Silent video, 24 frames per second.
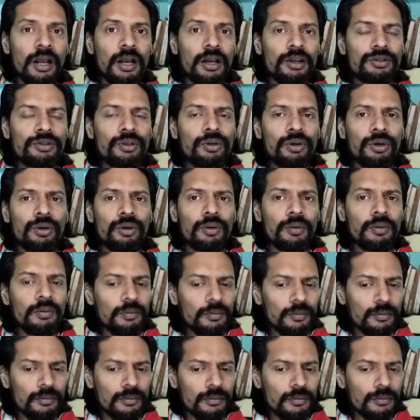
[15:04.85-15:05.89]
So
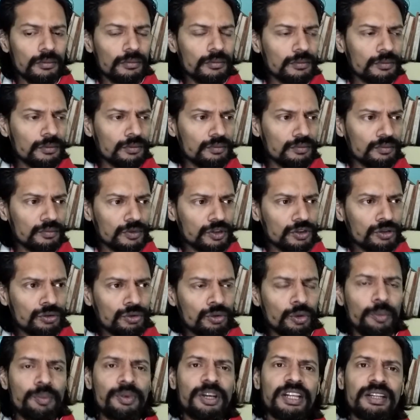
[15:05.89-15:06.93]

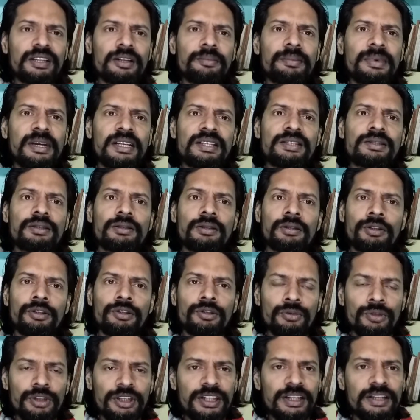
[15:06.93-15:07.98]
to be the best,
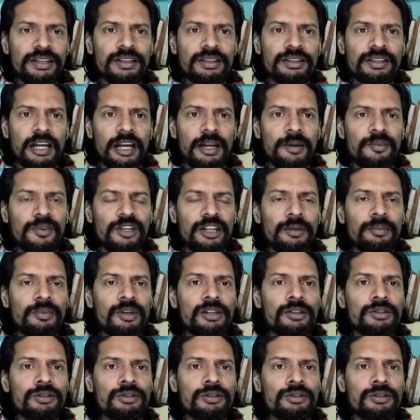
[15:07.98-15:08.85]
you need a timetable.